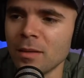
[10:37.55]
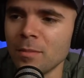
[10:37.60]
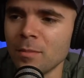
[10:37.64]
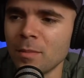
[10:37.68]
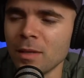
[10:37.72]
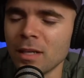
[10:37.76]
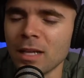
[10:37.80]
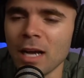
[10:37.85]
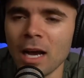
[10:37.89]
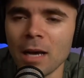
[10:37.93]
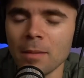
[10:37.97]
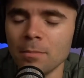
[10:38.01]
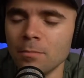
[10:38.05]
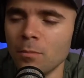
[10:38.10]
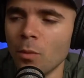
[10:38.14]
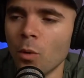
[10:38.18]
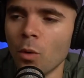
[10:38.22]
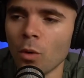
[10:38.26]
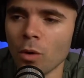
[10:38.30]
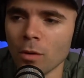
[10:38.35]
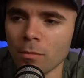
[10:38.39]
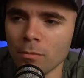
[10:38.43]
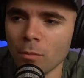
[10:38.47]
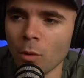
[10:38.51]
gotten
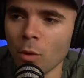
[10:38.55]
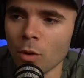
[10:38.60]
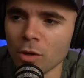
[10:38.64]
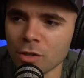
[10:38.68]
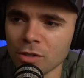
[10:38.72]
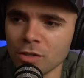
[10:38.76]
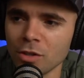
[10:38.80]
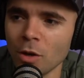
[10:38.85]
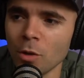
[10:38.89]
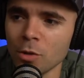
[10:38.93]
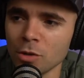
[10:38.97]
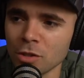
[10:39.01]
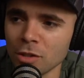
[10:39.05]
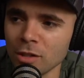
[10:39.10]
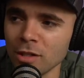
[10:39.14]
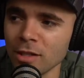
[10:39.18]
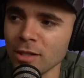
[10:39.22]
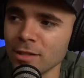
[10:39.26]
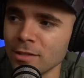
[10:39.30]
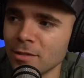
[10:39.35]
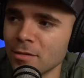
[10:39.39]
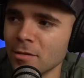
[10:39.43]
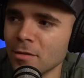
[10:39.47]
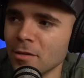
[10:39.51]
more and more
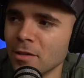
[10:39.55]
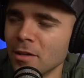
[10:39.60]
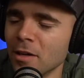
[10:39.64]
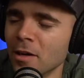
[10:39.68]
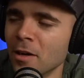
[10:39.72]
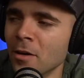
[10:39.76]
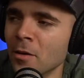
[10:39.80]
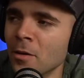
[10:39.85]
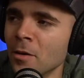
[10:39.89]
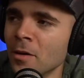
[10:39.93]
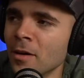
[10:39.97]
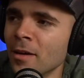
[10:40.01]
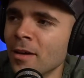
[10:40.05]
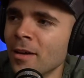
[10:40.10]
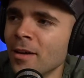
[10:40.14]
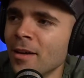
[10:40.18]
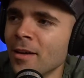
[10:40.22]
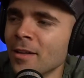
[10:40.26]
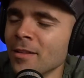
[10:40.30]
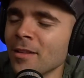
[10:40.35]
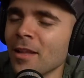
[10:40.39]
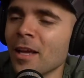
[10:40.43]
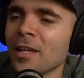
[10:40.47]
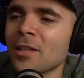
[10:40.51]
socialist,
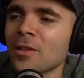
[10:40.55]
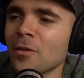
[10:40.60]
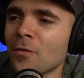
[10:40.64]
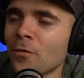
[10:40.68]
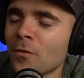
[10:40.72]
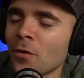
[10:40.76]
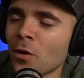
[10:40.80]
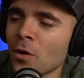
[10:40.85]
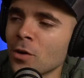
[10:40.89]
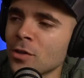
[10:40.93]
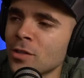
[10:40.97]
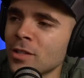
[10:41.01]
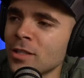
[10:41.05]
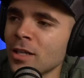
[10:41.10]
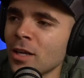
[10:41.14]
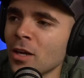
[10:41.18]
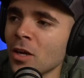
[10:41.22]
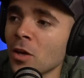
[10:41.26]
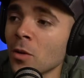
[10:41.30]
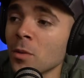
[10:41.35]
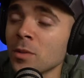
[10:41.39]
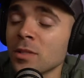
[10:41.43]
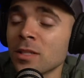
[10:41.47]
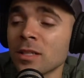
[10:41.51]
Like the first year
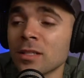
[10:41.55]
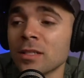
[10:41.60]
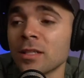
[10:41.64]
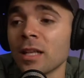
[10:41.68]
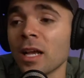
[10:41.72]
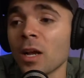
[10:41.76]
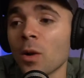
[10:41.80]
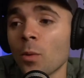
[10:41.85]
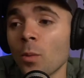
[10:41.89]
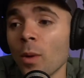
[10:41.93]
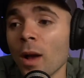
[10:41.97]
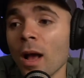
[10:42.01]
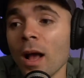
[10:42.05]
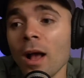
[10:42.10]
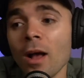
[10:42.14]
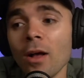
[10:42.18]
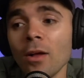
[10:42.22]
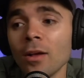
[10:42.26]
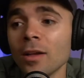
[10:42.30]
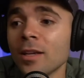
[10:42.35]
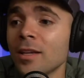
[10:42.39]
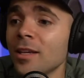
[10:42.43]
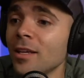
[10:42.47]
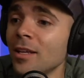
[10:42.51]
it was just like, well,
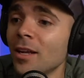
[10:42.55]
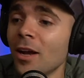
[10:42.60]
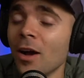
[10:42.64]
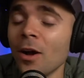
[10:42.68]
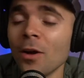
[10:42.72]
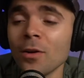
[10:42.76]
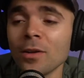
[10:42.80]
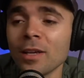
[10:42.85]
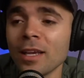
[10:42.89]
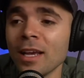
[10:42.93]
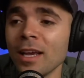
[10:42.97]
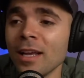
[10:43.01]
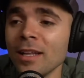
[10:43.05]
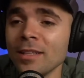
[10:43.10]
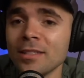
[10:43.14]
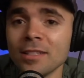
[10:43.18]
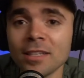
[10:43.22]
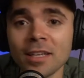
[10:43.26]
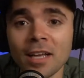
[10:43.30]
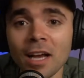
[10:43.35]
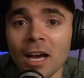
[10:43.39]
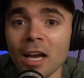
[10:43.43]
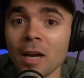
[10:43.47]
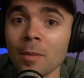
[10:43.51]
kids, you
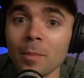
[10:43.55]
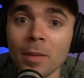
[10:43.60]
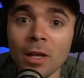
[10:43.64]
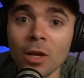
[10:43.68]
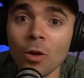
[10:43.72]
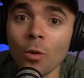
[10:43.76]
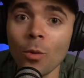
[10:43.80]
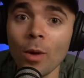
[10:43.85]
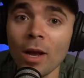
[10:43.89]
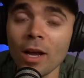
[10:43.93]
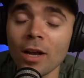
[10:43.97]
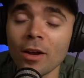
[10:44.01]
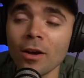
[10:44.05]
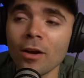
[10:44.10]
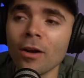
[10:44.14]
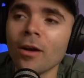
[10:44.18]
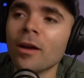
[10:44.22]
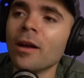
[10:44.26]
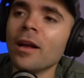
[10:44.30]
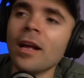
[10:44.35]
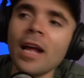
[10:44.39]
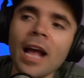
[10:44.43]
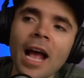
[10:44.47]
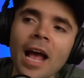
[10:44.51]
got to be quicker.
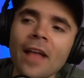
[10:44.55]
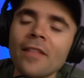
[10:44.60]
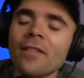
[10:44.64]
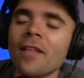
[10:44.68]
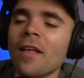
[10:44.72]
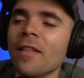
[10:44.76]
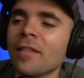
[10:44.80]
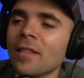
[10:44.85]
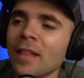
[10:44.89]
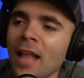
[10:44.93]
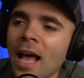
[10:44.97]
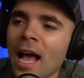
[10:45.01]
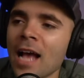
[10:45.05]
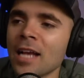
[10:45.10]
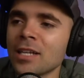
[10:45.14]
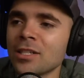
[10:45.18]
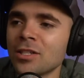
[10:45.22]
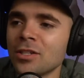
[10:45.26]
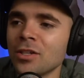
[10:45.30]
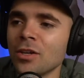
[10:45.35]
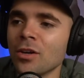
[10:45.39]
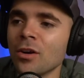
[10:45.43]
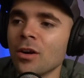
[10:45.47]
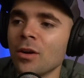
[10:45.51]
And then last
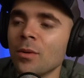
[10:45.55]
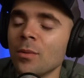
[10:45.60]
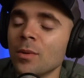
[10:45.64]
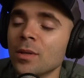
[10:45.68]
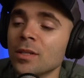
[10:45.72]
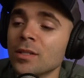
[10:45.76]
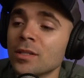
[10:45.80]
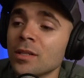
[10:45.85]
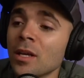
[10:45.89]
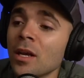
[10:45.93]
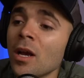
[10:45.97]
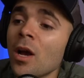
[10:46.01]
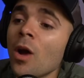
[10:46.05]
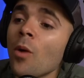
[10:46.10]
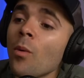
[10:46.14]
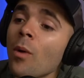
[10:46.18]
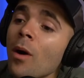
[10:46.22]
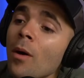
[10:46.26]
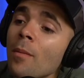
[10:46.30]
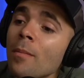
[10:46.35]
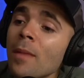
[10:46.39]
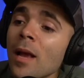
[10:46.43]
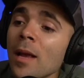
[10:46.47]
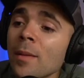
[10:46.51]
year it was,
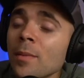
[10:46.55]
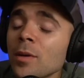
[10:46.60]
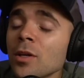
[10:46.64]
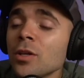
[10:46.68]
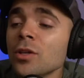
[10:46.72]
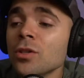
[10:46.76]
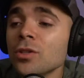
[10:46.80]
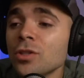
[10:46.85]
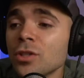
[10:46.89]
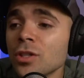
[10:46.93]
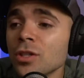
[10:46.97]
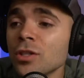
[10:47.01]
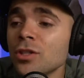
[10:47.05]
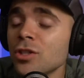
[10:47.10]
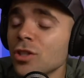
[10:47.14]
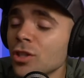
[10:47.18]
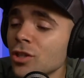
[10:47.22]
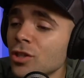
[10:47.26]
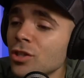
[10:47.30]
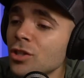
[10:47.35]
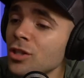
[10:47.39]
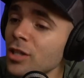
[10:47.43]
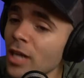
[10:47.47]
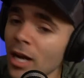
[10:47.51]
well, maybe you should
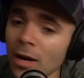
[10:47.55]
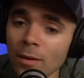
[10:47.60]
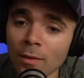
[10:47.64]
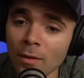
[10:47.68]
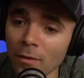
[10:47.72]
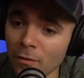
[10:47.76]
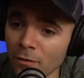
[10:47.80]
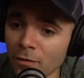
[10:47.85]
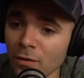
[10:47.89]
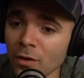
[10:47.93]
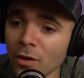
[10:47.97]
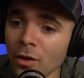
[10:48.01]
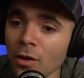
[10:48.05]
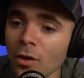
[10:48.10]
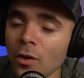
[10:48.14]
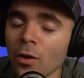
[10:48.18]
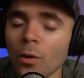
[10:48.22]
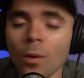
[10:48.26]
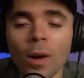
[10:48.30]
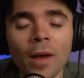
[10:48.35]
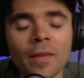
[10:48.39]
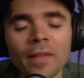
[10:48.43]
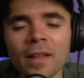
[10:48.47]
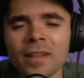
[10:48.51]
just share a
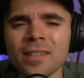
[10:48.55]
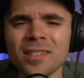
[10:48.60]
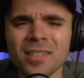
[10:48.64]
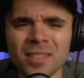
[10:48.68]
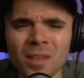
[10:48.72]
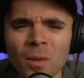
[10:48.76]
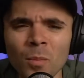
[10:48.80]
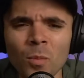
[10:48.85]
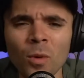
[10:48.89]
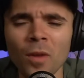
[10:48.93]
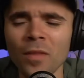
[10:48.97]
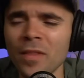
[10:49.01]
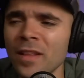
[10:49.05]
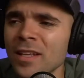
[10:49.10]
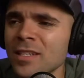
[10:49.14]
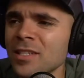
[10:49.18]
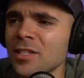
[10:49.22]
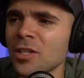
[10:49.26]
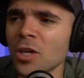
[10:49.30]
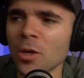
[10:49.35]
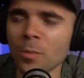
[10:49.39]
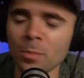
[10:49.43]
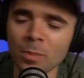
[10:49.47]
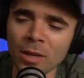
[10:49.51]
few. And then someone this
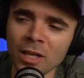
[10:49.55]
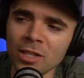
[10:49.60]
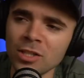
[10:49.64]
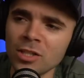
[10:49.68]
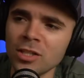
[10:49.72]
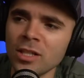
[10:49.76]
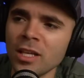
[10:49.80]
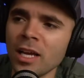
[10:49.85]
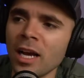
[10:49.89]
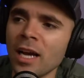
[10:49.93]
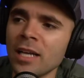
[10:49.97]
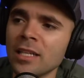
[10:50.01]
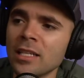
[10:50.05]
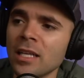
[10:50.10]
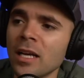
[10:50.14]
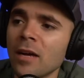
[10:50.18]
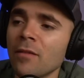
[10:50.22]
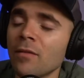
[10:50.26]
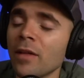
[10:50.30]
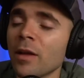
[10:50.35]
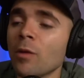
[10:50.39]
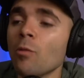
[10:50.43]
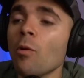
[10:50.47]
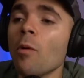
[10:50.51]
year pitched the idea of
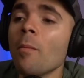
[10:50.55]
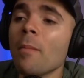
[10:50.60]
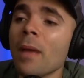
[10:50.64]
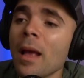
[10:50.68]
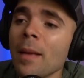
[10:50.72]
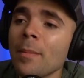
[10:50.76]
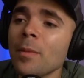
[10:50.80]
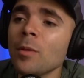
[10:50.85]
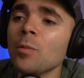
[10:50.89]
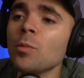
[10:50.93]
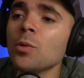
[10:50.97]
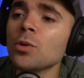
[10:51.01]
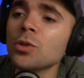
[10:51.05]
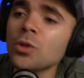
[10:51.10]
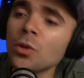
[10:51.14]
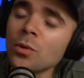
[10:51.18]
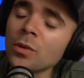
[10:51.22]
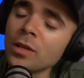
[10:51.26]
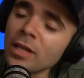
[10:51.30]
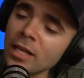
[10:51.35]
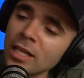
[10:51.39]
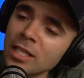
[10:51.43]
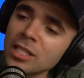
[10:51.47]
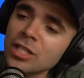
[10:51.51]
like, well, maybe we'll do
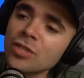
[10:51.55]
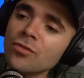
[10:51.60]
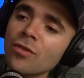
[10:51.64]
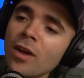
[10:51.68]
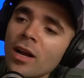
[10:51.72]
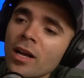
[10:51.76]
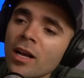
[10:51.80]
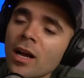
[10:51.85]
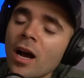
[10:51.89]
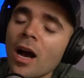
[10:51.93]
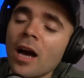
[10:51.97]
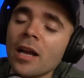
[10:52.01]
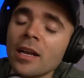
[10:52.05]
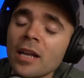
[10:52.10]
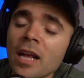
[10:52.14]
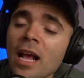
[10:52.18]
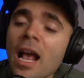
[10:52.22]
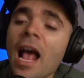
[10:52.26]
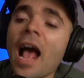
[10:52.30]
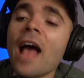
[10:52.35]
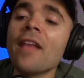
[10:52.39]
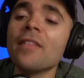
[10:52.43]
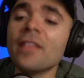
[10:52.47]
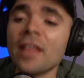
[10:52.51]
the Easter egg hunt
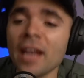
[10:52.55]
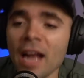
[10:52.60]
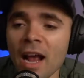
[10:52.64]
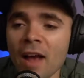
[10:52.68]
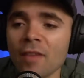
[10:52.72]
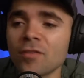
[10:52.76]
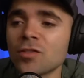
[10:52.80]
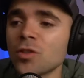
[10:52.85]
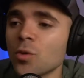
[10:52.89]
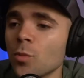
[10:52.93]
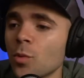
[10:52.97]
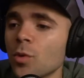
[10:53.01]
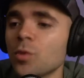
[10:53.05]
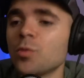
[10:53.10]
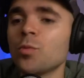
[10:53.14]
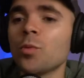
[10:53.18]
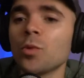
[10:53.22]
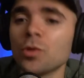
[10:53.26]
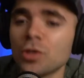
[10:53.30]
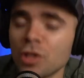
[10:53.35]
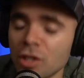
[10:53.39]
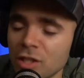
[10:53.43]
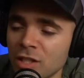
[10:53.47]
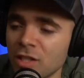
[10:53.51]
and then afterwards we'll
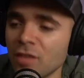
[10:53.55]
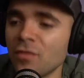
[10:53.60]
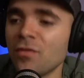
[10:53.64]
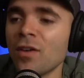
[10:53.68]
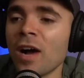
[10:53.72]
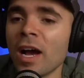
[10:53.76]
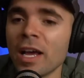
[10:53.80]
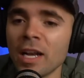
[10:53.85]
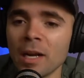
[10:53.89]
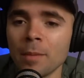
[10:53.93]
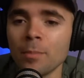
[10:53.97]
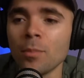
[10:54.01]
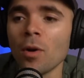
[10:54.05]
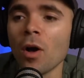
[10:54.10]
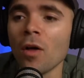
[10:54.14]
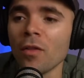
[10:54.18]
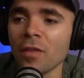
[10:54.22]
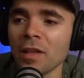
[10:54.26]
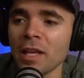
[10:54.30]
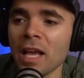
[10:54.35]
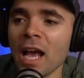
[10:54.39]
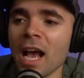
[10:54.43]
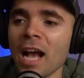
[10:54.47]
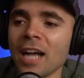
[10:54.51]
just divide up all
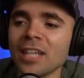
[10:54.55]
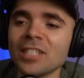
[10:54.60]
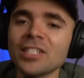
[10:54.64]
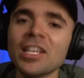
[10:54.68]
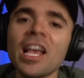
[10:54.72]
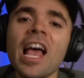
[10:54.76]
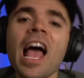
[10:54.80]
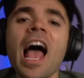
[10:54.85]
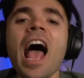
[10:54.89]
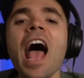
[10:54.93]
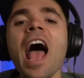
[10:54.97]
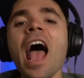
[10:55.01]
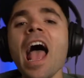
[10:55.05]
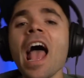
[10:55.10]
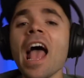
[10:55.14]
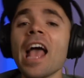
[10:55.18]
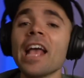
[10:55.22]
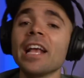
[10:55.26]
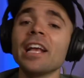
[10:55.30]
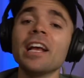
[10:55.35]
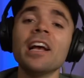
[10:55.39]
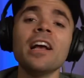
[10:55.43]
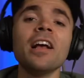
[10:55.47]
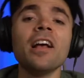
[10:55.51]
the eggs.
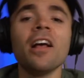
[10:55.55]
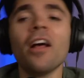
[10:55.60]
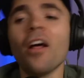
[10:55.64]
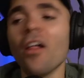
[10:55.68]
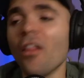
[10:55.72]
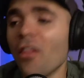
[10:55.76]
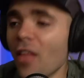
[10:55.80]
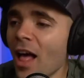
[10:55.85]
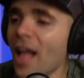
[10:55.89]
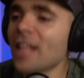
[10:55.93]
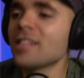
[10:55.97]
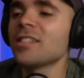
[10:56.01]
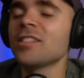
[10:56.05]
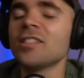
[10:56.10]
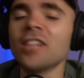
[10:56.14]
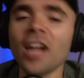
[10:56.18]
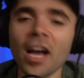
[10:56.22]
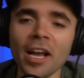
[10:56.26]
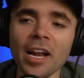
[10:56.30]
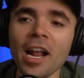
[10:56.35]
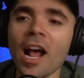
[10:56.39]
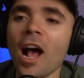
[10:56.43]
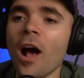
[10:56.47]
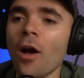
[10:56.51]
Hey, that's
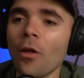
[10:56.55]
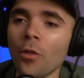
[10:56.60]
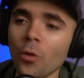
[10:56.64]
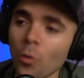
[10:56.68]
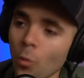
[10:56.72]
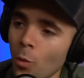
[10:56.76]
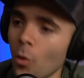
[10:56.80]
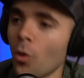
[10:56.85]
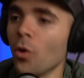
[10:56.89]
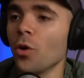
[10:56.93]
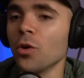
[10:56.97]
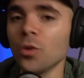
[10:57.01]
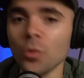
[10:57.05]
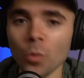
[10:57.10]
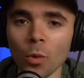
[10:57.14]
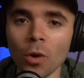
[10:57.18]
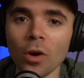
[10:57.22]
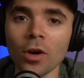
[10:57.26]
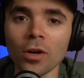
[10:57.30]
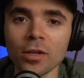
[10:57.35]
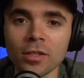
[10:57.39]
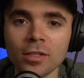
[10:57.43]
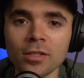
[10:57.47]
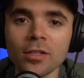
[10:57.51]
not how the world
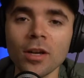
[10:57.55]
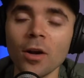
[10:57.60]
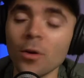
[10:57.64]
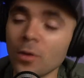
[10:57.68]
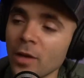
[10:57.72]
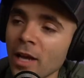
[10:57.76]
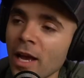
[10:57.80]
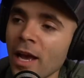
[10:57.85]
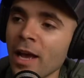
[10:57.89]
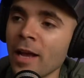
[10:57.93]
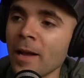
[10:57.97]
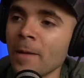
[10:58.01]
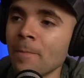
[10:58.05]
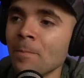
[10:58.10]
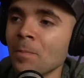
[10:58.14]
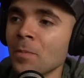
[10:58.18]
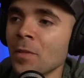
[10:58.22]
works, okay?